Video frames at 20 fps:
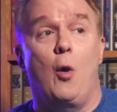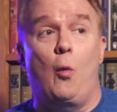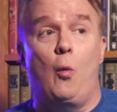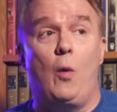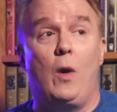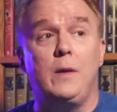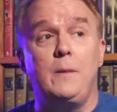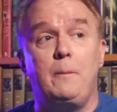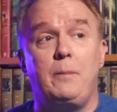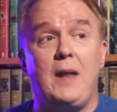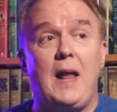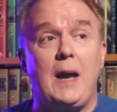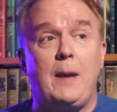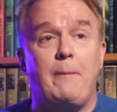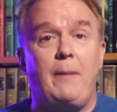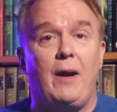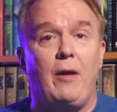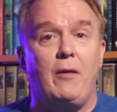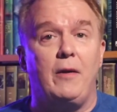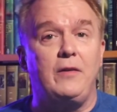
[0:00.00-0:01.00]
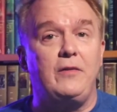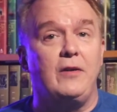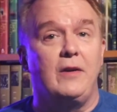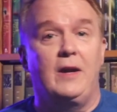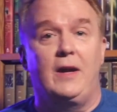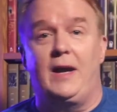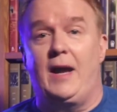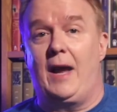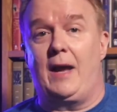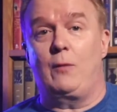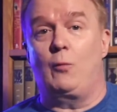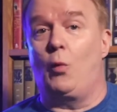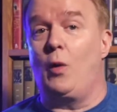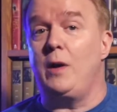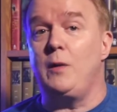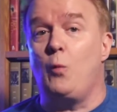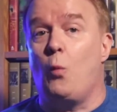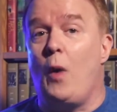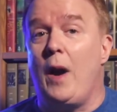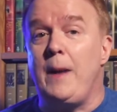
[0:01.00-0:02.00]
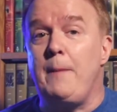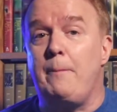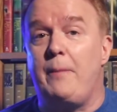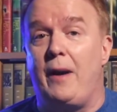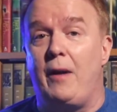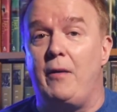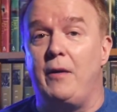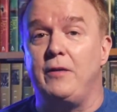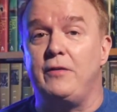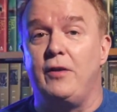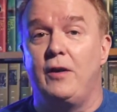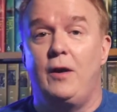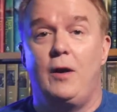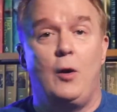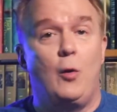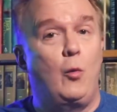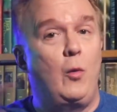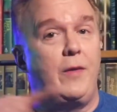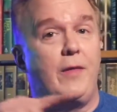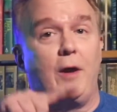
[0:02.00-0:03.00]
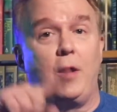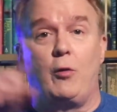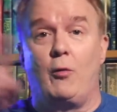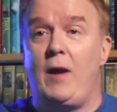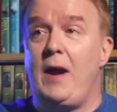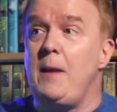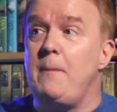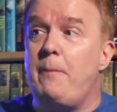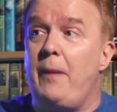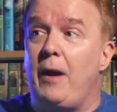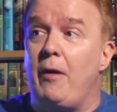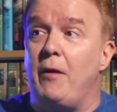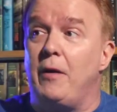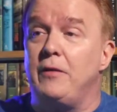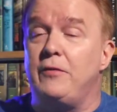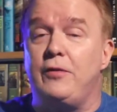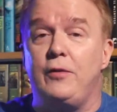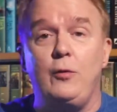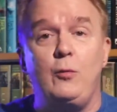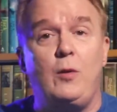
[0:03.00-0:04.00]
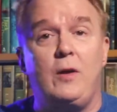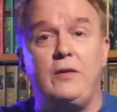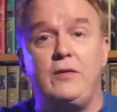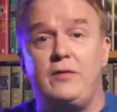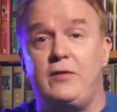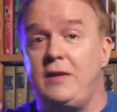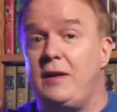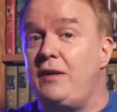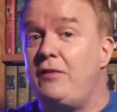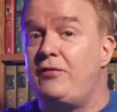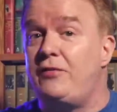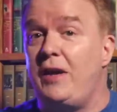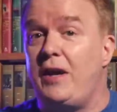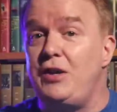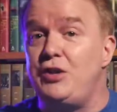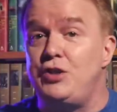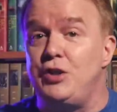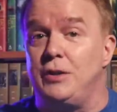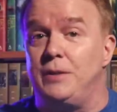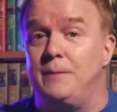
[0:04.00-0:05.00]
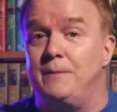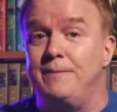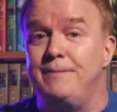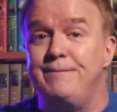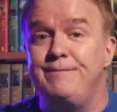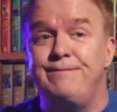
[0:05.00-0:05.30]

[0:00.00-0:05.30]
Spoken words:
one black parent and one white parent with a grandparent who was East Asian.